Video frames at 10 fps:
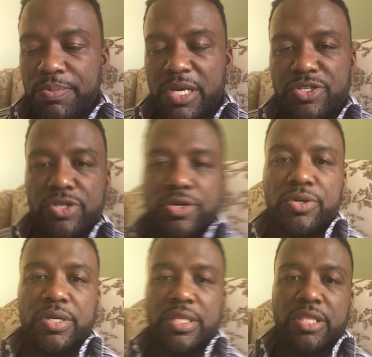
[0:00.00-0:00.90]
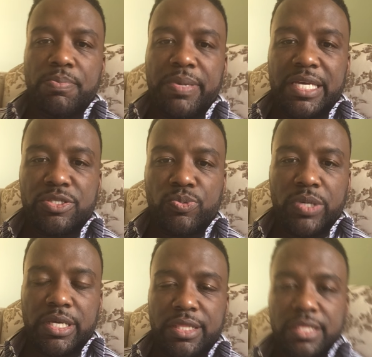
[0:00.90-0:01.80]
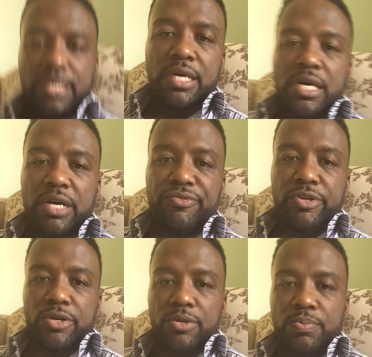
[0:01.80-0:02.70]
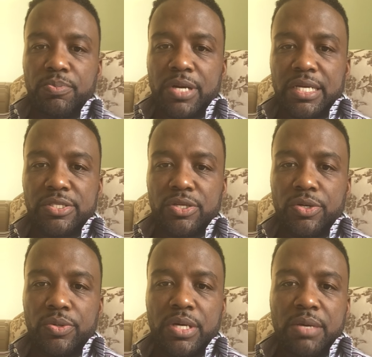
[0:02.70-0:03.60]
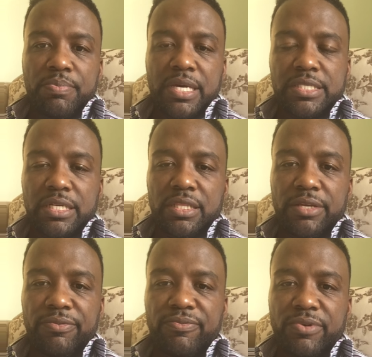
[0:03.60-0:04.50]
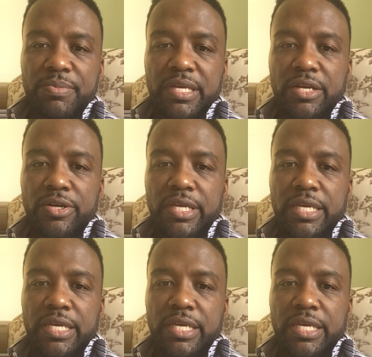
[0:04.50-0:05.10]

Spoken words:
measure the base width of your breast. So basically from here to